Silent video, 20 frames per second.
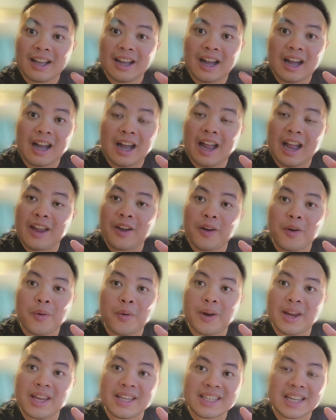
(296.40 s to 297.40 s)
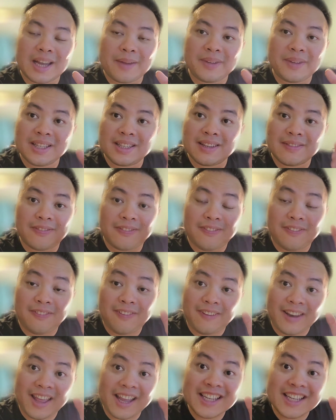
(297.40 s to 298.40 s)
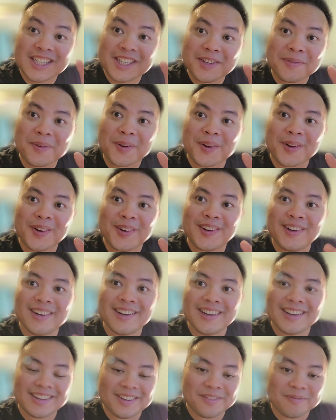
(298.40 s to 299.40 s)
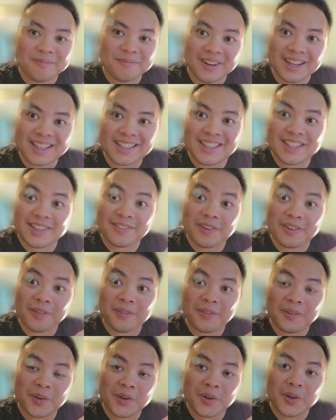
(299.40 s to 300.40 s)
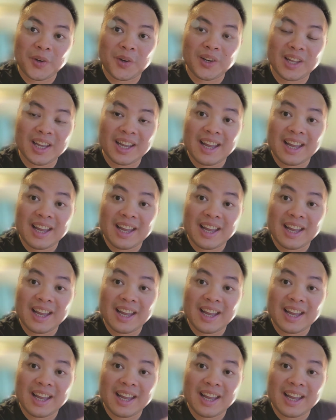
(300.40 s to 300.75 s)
I always have this flexible budget for food.